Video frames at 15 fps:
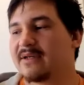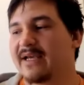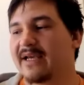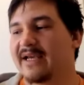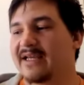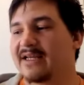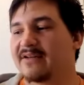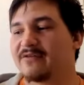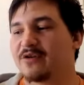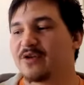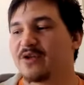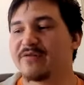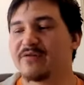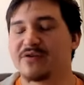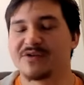and if you
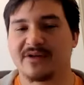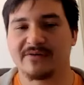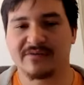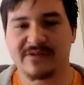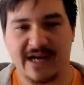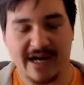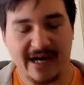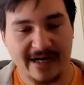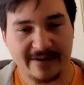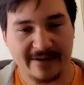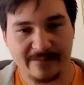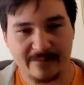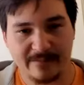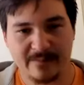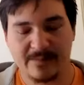give yourself
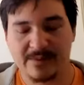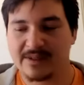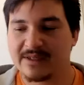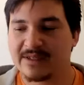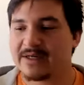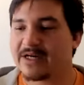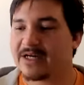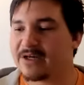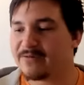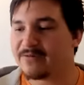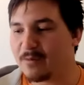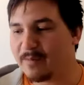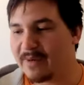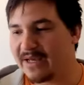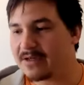time and if
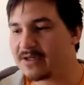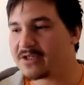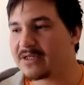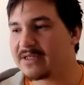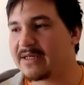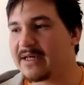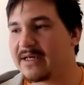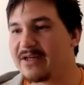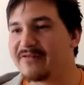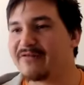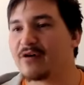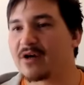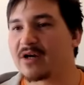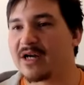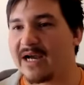you're patient and
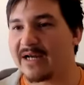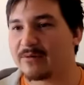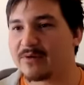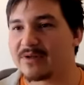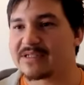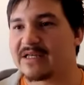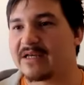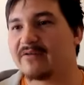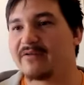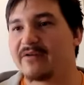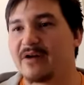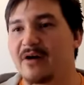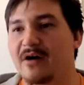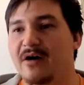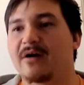if you're kind with self,
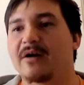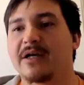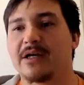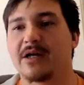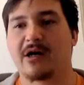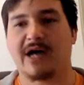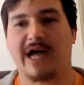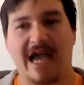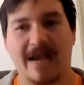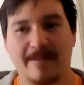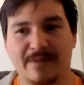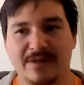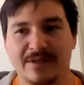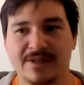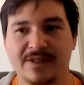it all
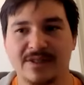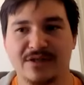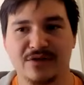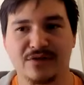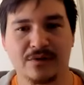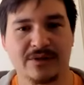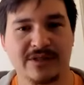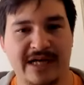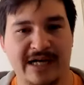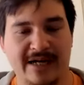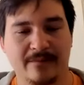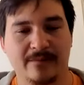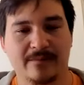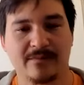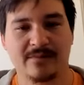happens in due
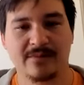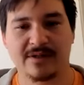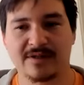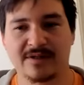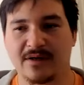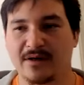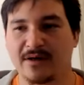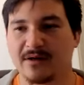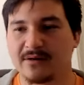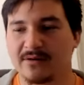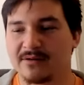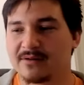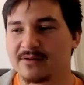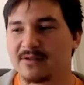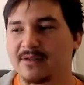time. It's
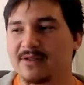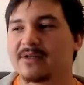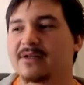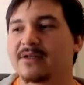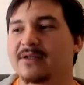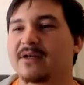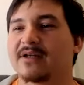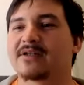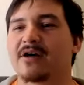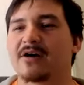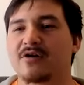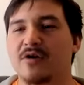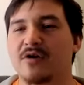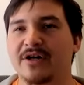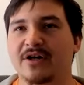all
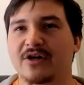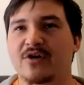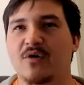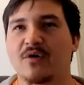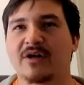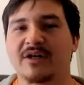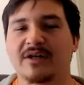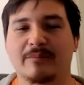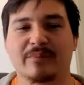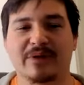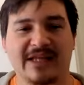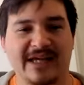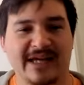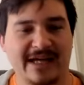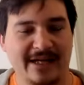going according to
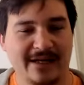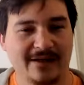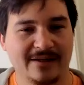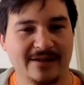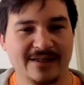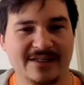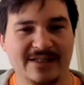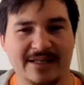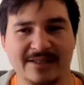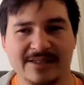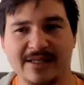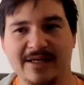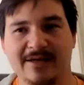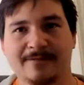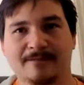plan in the
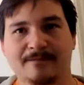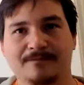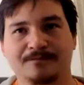sense that